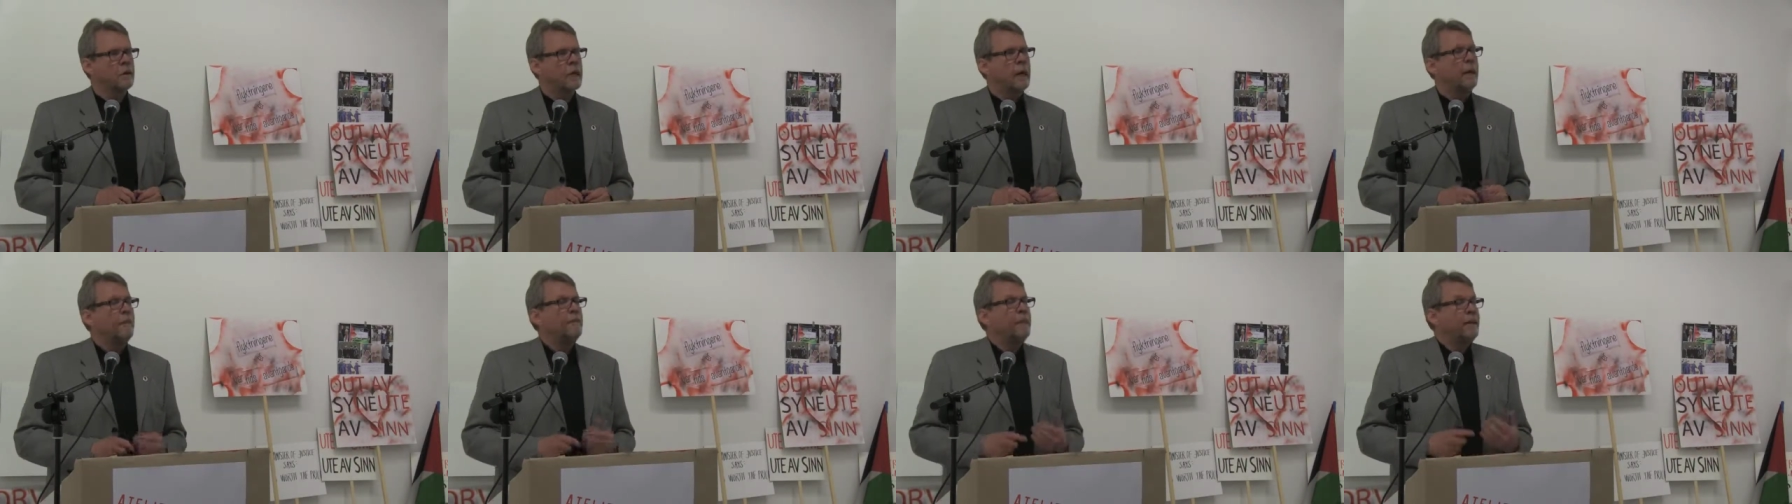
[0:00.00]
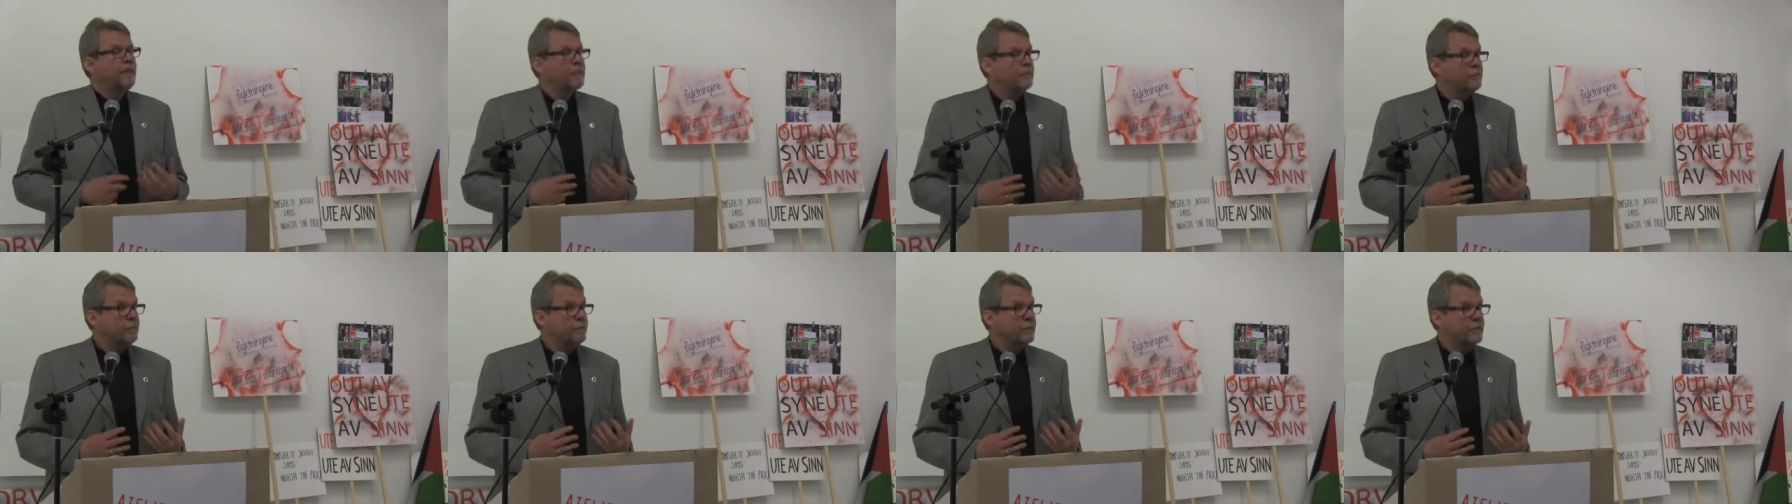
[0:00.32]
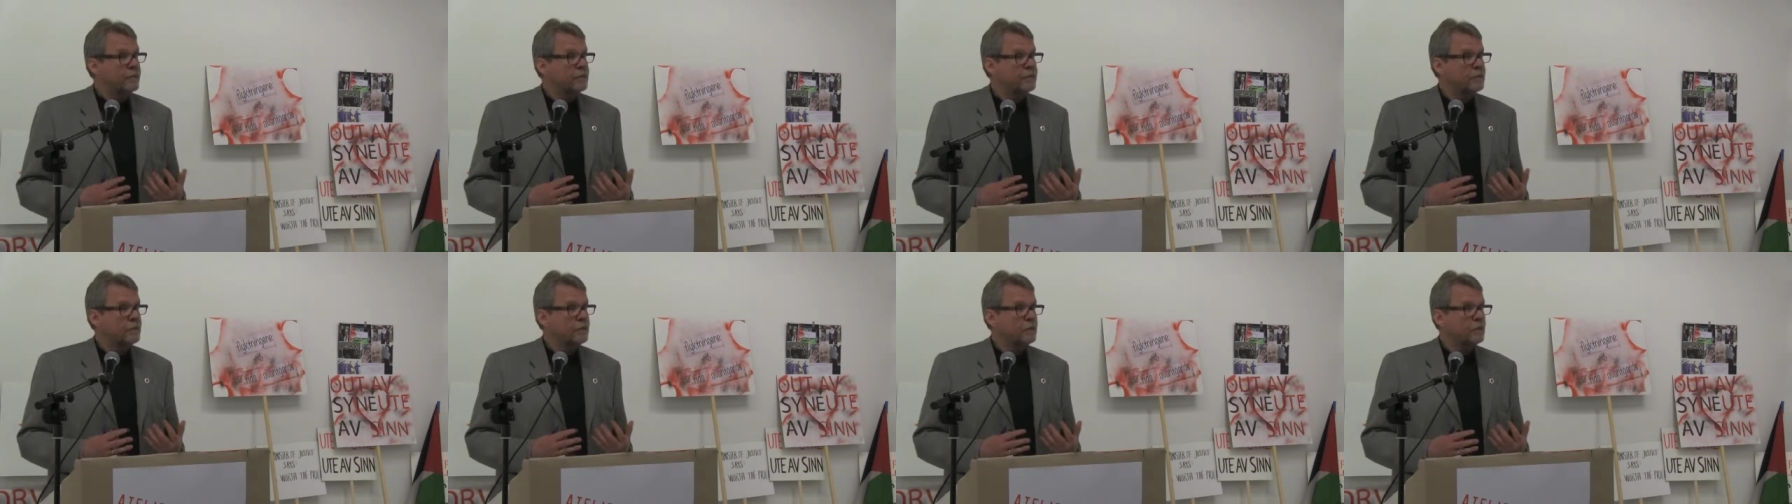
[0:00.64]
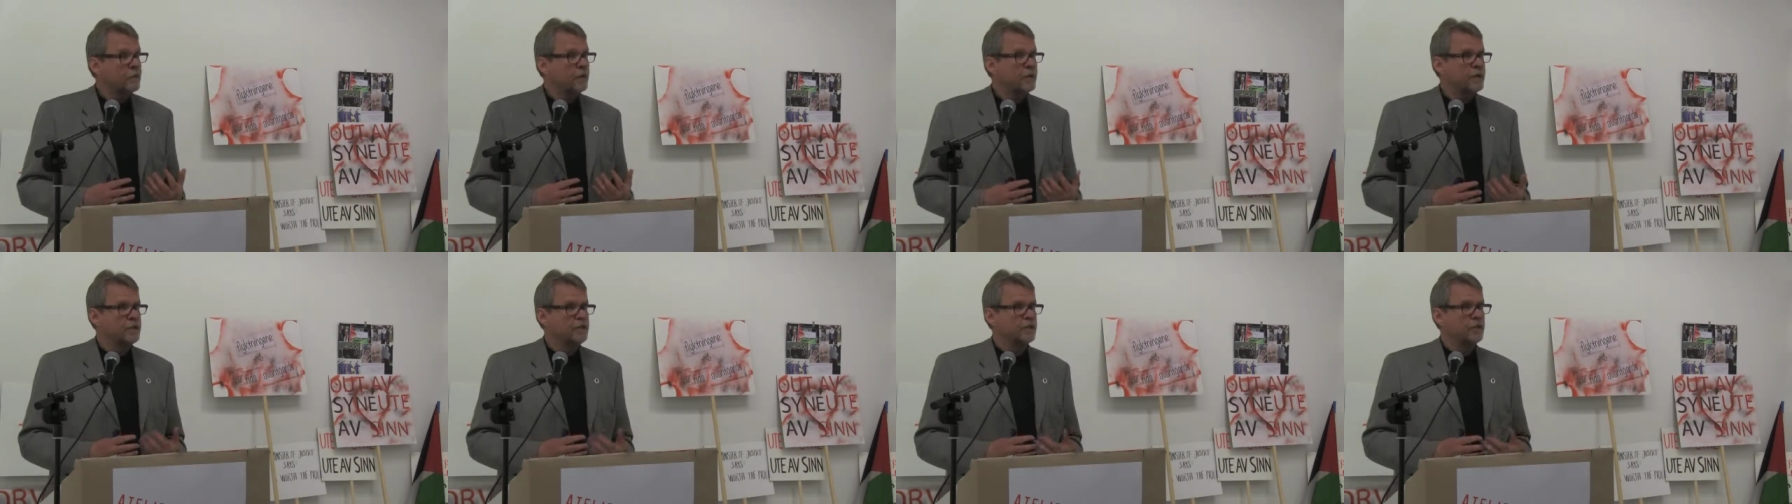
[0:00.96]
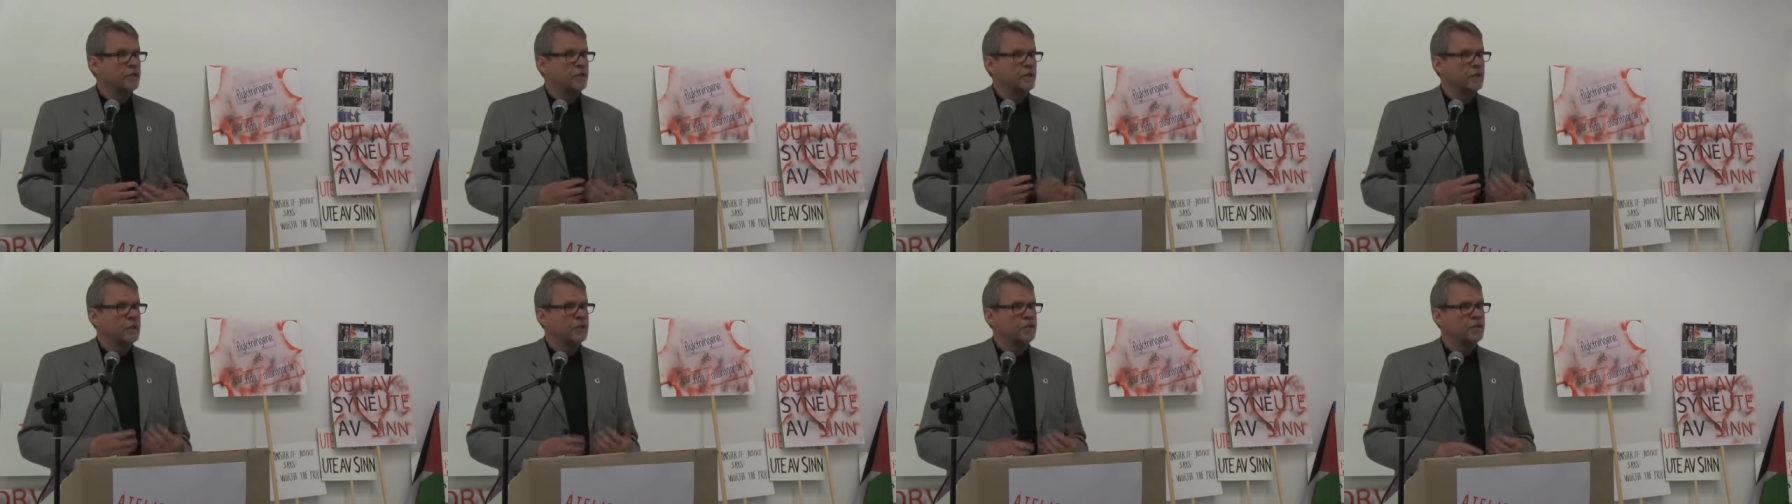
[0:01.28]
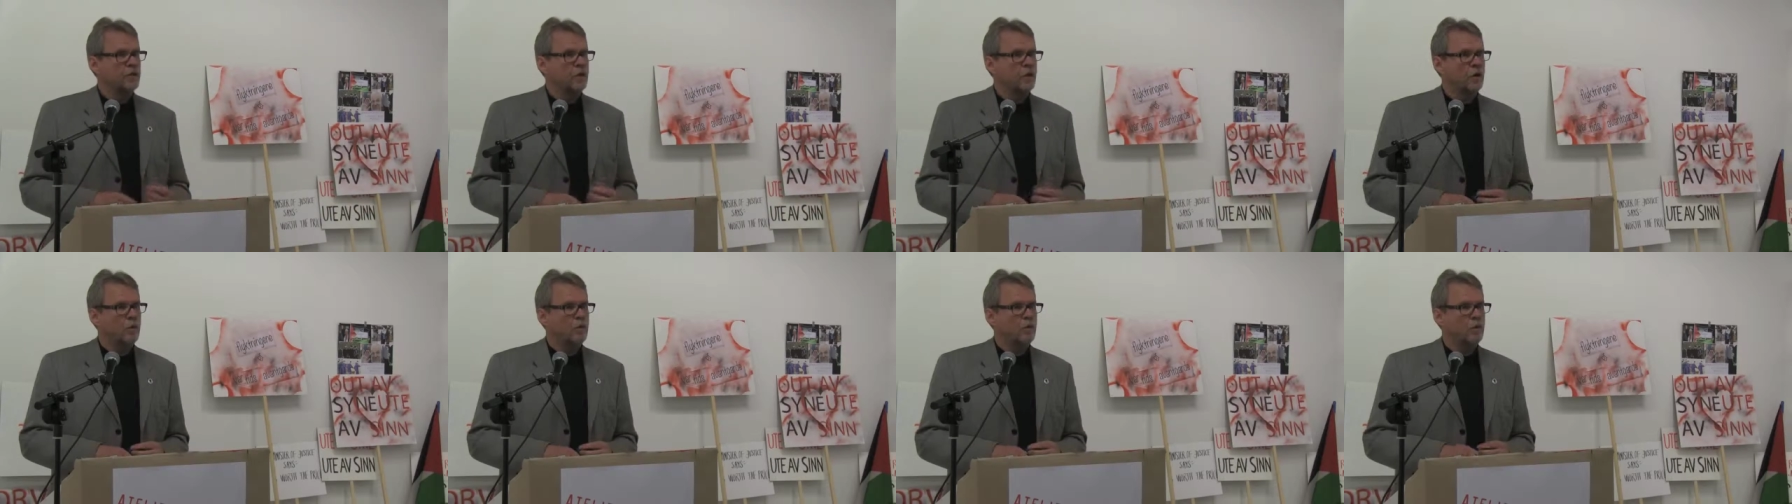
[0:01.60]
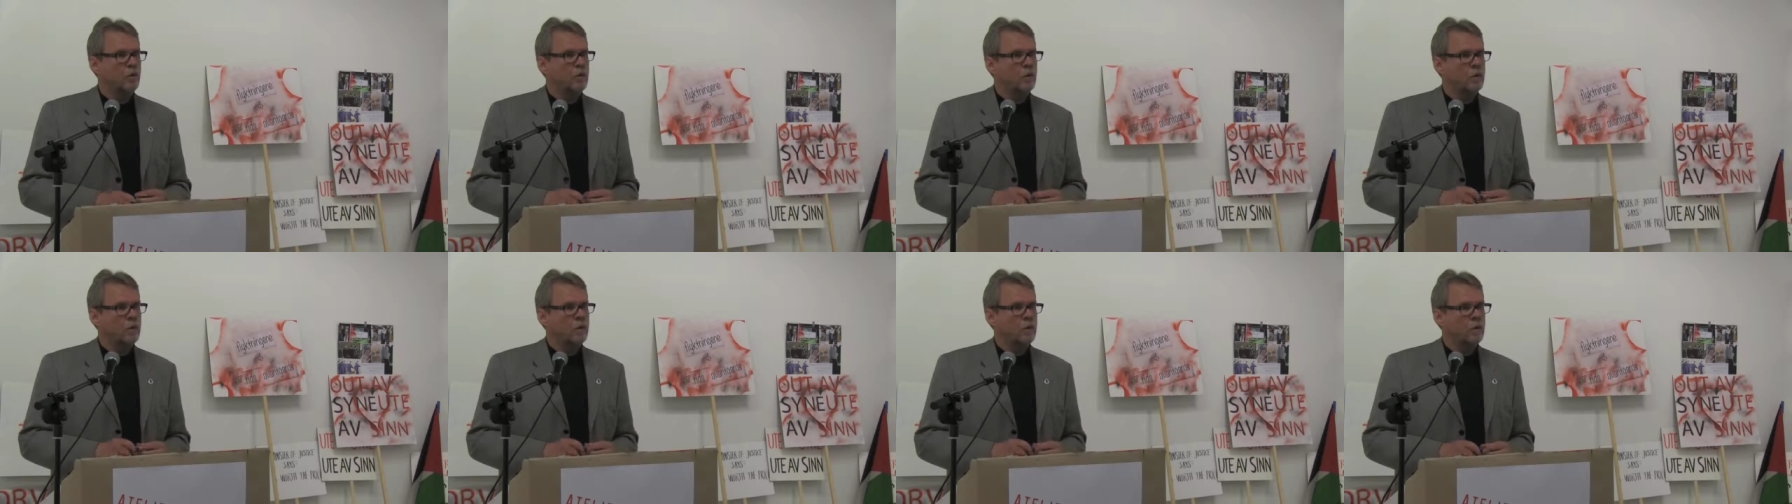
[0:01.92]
a better situation, a job.